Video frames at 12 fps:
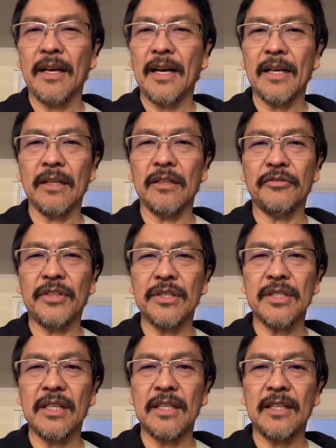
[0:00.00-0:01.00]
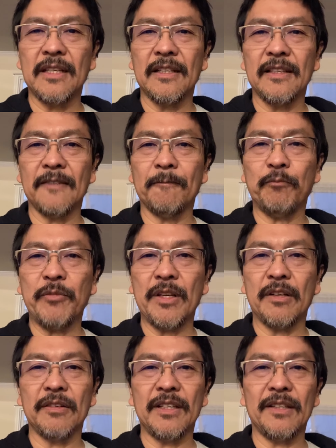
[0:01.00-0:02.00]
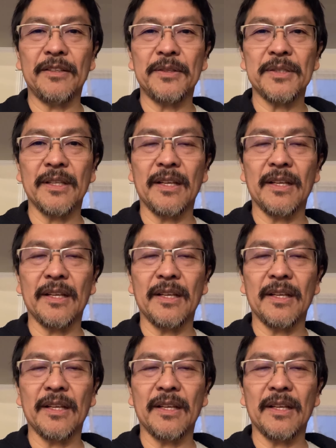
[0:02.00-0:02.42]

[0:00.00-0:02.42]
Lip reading: I don't know if there's any, there's